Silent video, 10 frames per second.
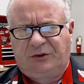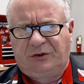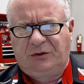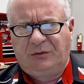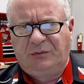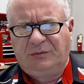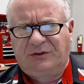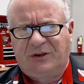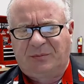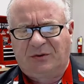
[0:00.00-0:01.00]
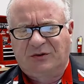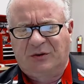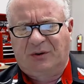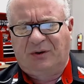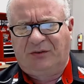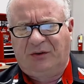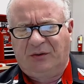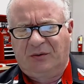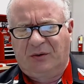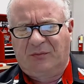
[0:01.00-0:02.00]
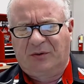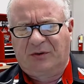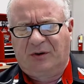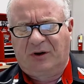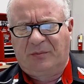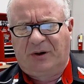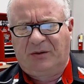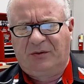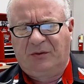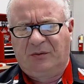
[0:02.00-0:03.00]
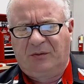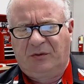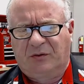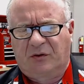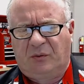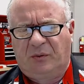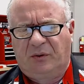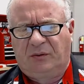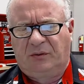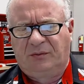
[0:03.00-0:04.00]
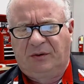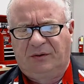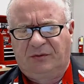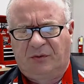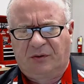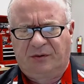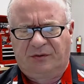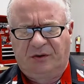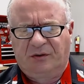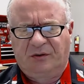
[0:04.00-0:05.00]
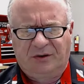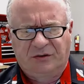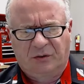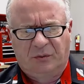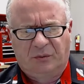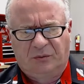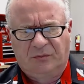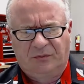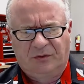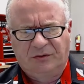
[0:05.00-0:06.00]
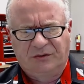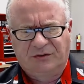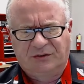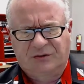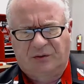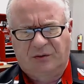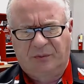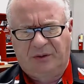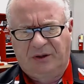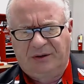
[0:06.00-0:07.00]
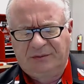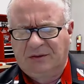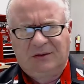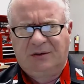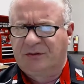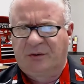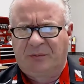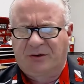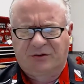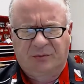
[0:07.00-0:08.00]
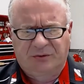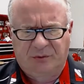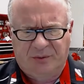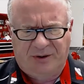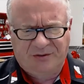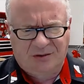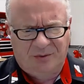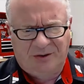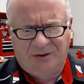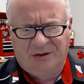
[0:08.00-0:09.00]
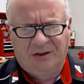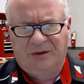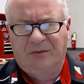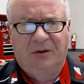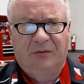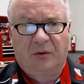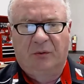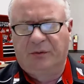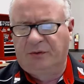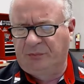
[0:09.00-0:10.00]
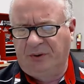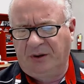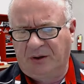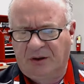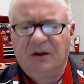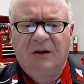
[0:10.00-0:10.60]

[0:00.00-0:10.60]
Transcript: Two separate circuits here. If we're talking about your your coil as far as your ignition coil versus a starter relay, so I'm not sure what you were asking me, D11. If you're on this week,